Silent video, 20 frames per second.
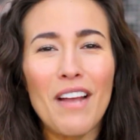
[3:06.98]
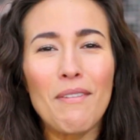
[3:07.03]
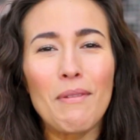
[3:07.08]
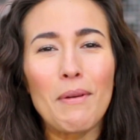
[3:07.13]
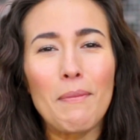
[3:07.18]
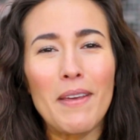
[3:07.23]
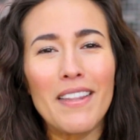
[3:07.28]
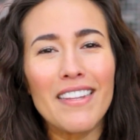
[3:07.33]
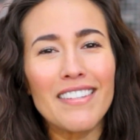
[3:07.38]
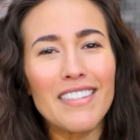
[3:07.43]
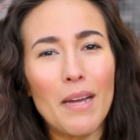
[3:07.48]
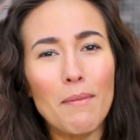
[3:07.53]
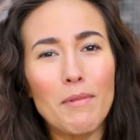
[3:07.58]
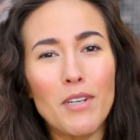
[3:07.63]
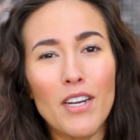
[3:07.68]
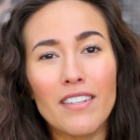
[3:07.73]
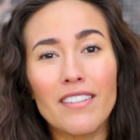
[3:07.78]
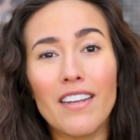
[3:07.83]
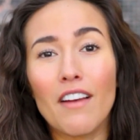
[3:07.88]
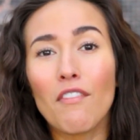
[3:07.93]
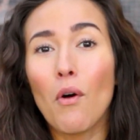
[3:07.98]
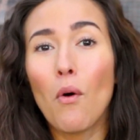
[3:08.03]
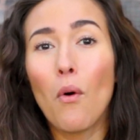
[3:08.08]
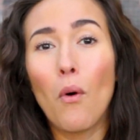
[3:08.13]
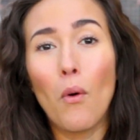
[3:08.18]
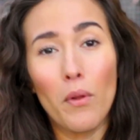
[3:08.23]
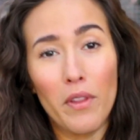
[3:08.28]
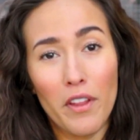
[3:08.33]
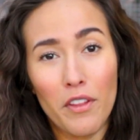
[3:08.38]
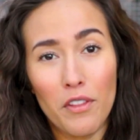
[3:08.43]
It will be the subject of a
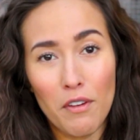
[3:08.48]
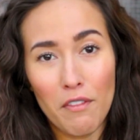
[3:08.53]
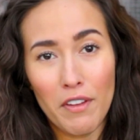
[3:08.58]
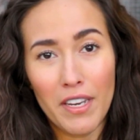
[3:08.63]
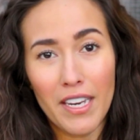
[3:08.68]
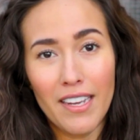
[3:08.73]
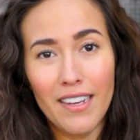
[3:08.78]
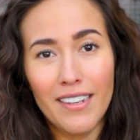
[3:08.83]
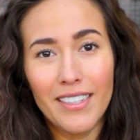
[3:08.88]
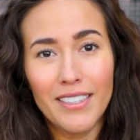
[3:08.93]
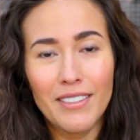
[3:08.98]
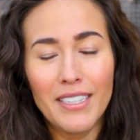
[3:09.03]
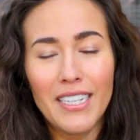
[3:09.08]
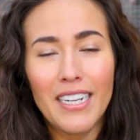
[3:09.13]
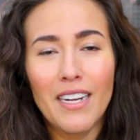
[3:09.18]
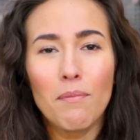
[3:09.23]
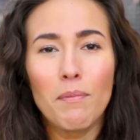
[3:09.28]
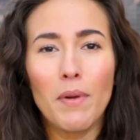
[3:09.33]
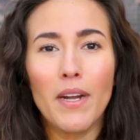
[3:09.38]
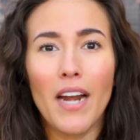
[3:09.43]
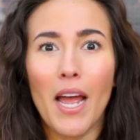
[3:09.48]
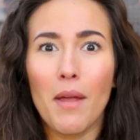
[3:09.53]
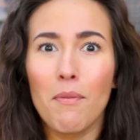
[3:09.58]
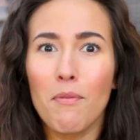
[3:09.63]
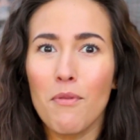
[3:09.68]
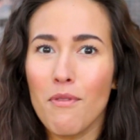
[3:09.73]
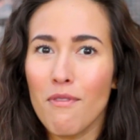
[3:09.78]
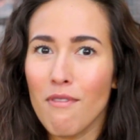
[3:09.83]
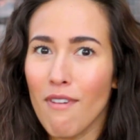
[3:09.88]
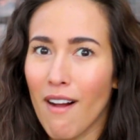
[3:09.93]
whole other video, but I
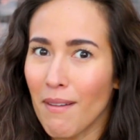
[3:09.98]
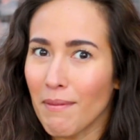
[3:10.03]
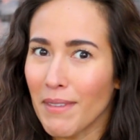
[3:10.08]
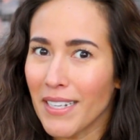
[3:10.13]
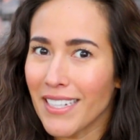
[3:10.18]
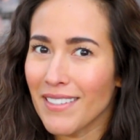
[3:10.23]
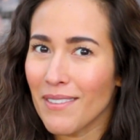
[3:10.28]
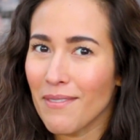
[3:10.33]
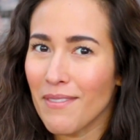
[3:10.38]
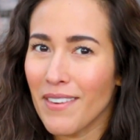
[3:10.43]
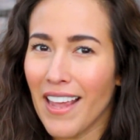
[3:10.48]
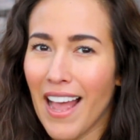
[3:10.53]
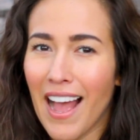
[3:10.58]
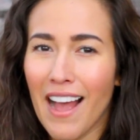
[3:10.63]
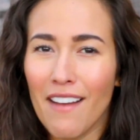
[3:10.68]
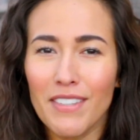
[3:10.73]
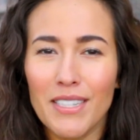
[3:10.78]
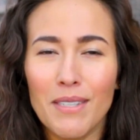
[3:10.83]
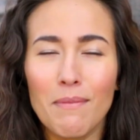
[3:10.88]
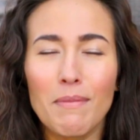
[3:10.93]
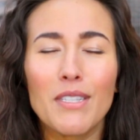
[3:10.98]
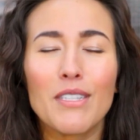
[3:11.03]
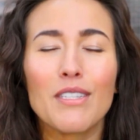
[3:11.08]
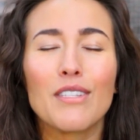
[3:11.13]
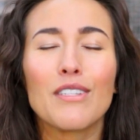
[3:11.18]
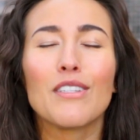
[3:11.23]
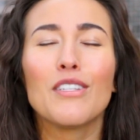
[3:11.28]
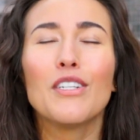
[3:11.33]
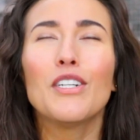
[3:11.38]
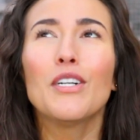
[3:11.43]
promise we have some
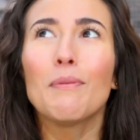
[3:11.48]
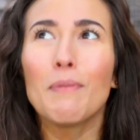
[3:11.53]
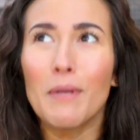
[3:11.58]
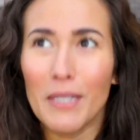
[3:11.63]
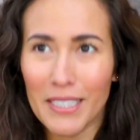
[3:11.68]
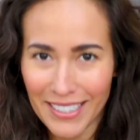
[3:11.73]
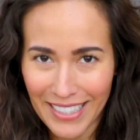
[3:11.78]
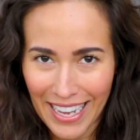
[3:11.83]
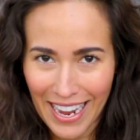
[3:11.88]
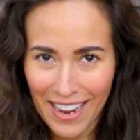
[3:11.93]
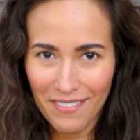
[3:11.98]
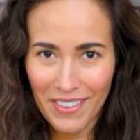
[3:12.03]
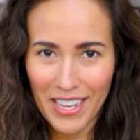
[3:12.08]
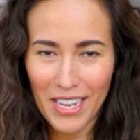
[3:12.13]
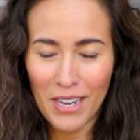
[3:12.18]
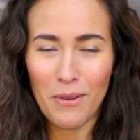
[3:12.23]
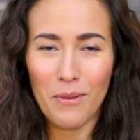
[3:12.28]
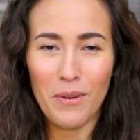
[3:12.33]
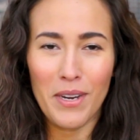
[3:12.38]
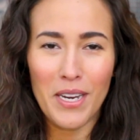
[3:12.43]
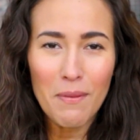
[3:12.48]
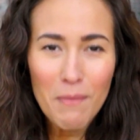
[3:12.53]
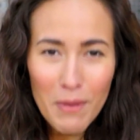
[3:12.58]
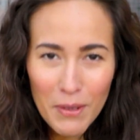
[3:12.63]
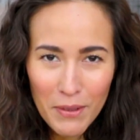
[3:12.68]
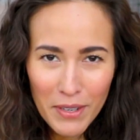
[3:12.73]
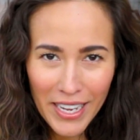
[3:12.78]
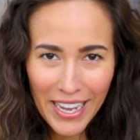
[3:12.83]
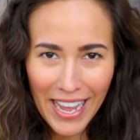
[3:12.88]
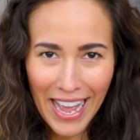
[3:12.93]
super savvy green
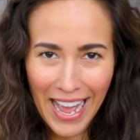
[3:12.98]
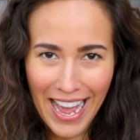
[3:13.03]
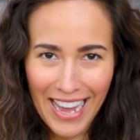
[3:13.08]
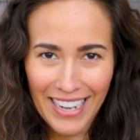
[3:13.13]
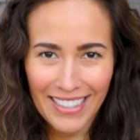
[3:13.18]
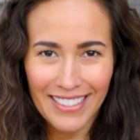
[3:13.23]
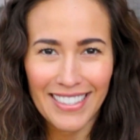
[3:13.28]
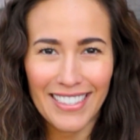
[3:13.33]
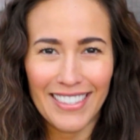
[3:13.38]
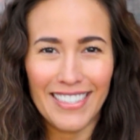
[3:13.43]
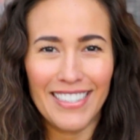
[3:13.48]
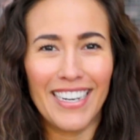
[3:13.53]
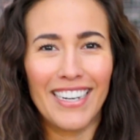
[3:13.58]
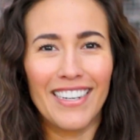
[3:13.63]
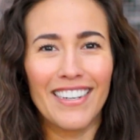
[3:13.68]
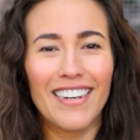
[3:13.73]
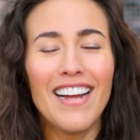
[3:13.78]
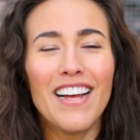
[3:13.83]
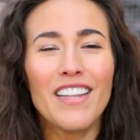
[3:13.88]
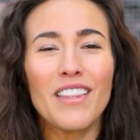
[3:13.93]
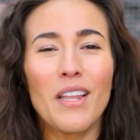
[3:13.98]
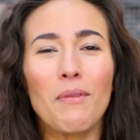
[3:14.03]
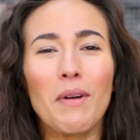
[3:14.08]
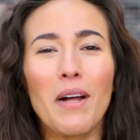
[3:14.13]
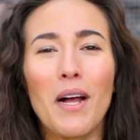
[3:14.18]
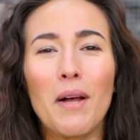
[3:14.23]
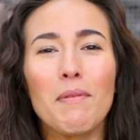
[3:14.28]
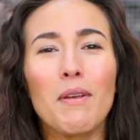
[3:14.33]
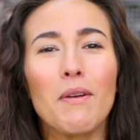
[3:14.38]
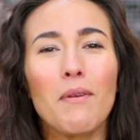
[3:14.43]
beauty hacks to share that will
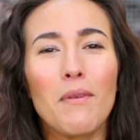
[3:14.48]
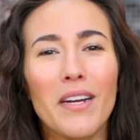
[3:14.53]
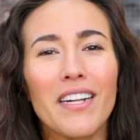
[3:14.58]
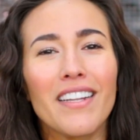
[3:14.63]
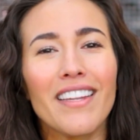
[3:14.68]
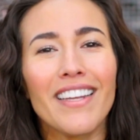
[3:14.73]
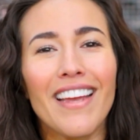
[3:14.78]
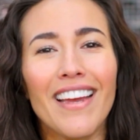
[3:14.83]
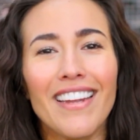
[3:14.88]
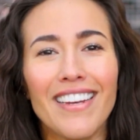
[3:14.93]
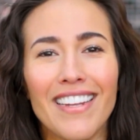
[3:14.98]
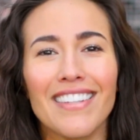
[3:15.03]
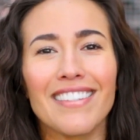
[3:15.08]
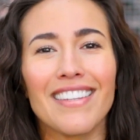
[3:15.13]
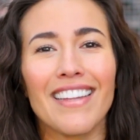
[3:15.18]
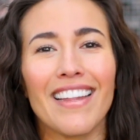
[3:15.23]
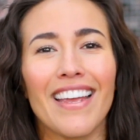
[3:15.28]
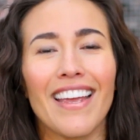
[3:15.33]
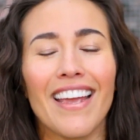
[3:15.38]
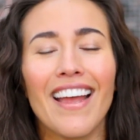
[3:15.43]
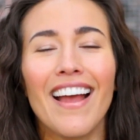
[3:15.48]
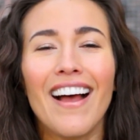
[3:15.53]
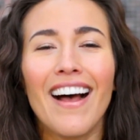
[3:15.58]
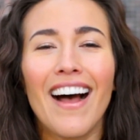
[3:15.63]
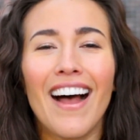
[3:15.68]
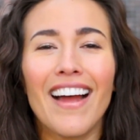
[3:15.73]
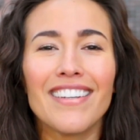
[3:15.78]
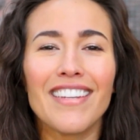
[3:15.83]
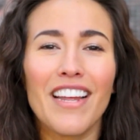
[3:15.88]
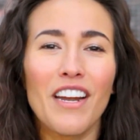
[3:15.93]
help you quickly and easily
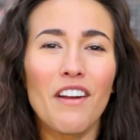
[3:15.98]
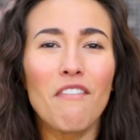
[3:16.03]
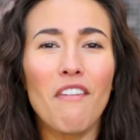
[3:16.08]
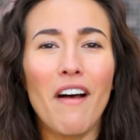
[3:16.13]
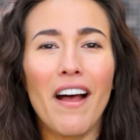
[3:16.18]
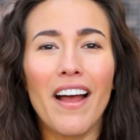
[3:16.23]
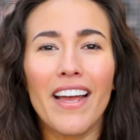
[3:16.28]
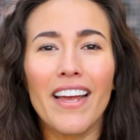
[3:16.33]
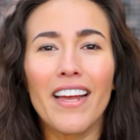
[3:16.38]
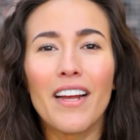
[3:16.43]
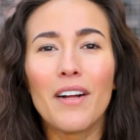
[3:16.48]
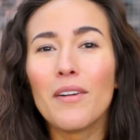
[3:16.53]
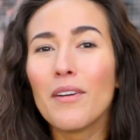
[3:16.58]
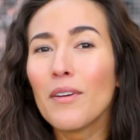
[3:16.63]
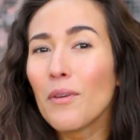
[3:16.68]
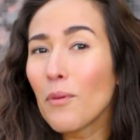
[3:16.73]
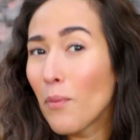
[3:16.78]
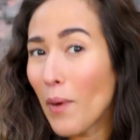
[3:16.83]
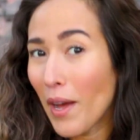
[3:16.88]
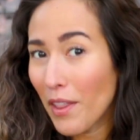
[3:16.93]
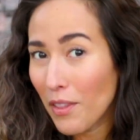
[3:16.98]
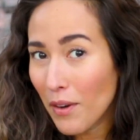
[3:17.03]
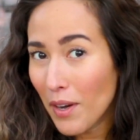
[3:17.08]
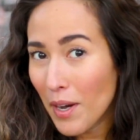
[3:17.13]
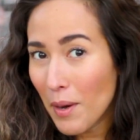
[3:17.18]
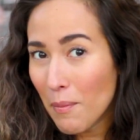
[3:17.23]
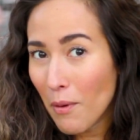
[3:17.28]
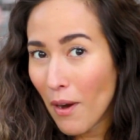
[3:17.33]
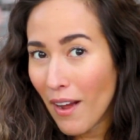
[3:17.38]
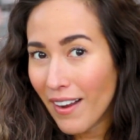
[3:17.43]
identify whether
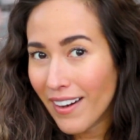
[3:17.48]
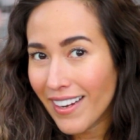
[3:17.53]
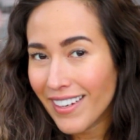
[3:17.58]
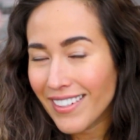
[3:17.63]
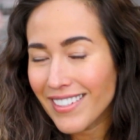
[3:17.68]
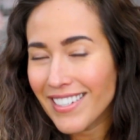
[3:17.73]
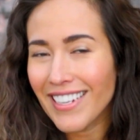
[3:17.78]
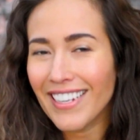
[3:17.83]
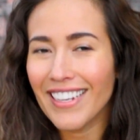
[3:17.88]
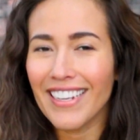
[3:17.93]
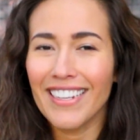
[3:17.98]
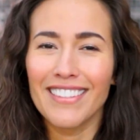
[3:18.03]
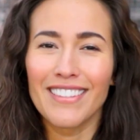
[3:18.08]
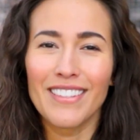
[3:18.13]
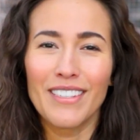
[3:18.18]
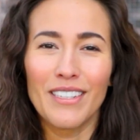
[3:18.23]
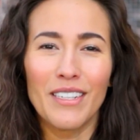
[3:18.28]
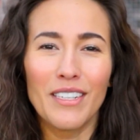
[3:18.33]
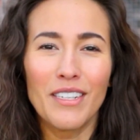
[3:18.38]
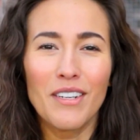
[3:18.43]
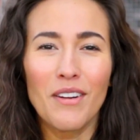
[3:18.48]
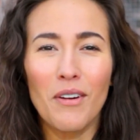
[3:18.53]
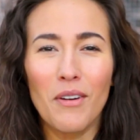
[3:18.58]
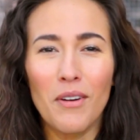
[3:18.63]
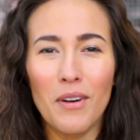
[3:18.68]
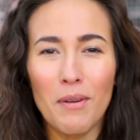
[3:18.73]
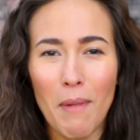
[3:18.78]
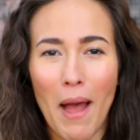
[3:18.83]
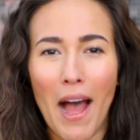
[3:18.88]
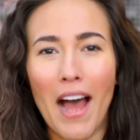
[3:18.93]
a product is good
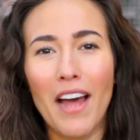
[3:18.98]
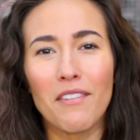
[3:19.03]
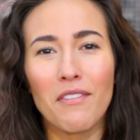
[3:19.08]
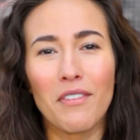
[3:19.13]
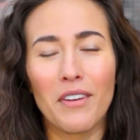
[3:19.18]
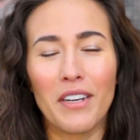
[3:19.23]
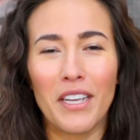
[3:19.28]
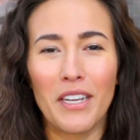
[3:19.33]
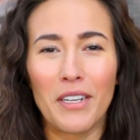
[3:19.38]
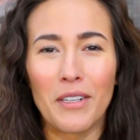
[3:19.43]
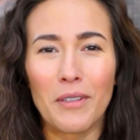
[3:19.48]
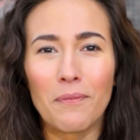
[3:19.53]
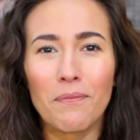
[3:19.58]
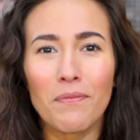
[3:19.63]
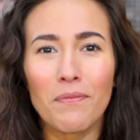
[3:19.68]
or bad for you.